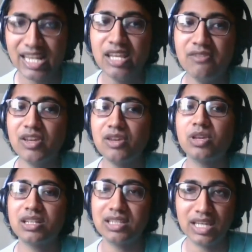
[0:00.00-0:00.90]
any way
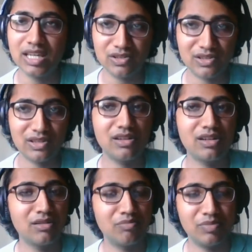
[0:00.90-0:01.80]
you can gauge
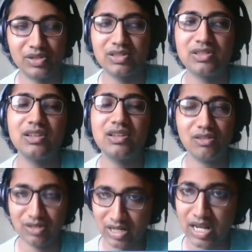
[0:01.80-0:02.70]
a
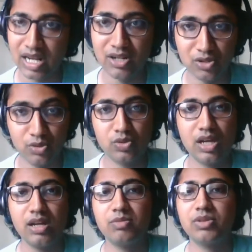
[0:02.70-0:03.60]
person, try and do
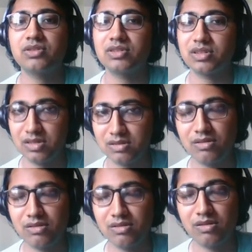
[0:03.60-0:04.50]
that because it is
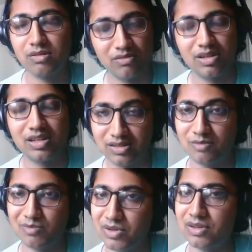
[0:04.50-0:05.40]

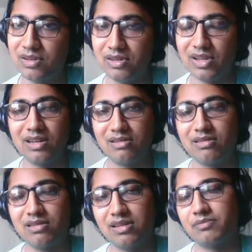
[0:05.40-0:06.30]
important.
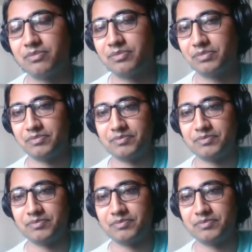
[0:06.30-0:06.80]
Yeah.